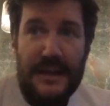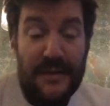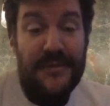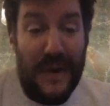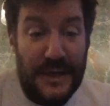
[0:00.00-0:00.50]

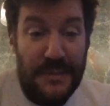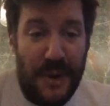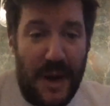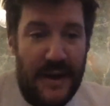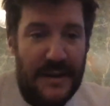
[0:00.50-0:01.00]
French
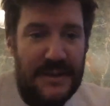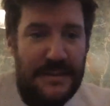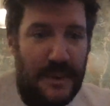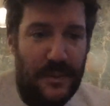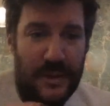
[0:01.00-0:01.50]
products,
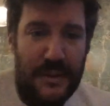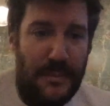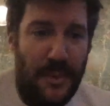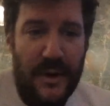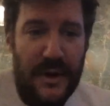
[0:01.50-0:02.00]
but with a
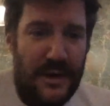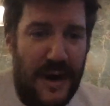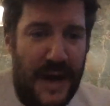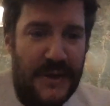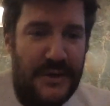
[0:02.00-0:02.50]
more
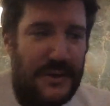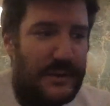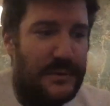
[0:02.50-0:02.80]
international